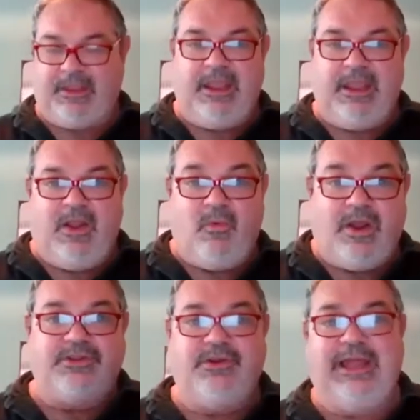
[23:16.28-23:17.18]
When
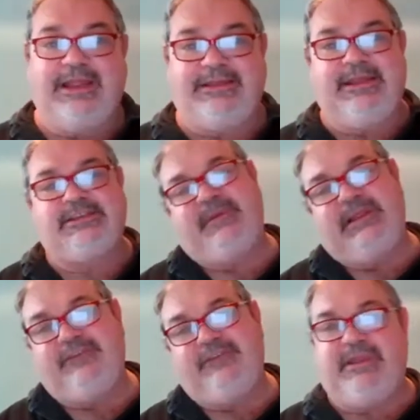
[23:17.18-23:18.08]
you do like this,
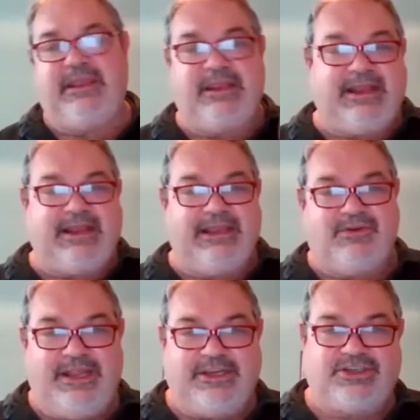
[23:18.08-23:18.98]
believe me,
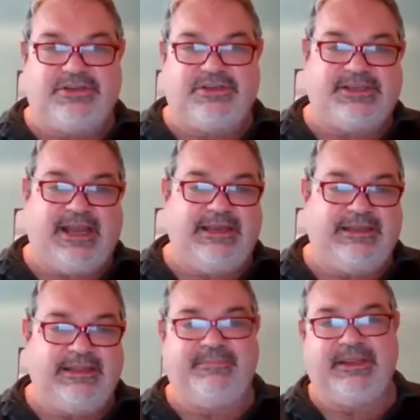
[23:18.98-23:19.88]
calculations are a
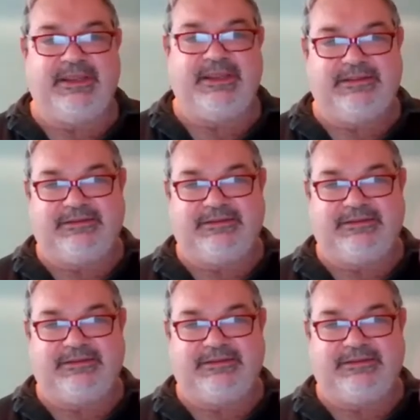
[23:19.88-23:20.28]
little bit,